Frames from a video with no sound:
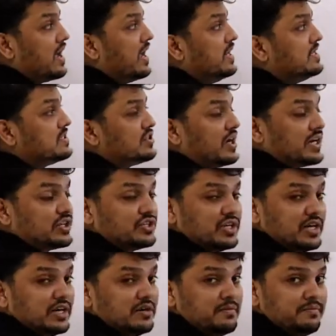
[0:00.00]
in
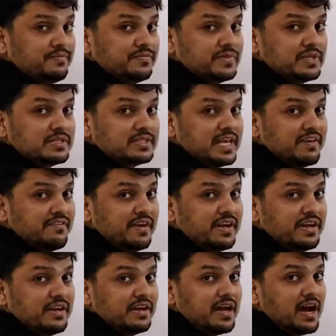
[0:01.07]
structure
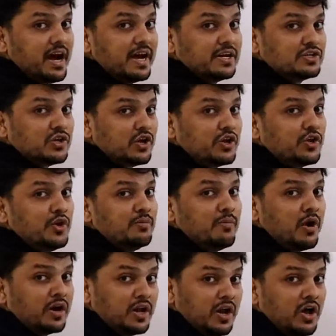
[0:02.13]
7, I taught you
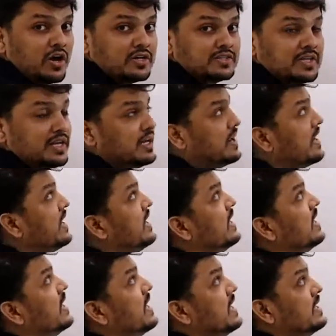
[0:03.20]
modal
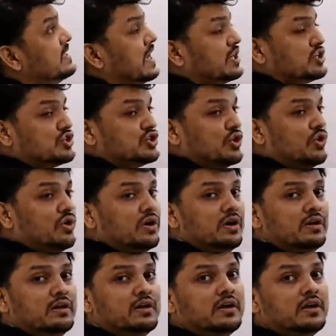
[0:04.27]
auxiliary that showed